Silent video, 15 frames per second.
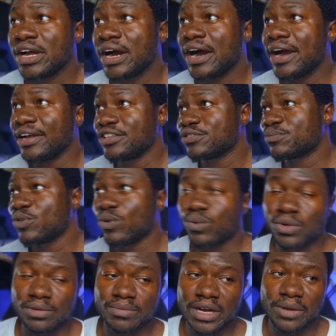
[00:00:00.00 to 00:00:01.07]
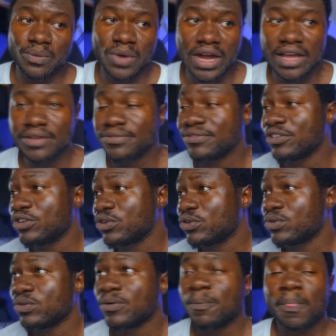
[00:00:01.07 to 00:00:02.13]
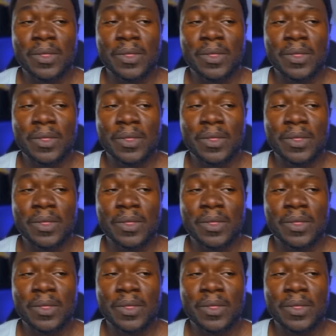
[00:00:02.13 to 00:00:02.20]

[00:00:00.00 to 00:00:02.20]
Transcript: I spoke with my wife, you know.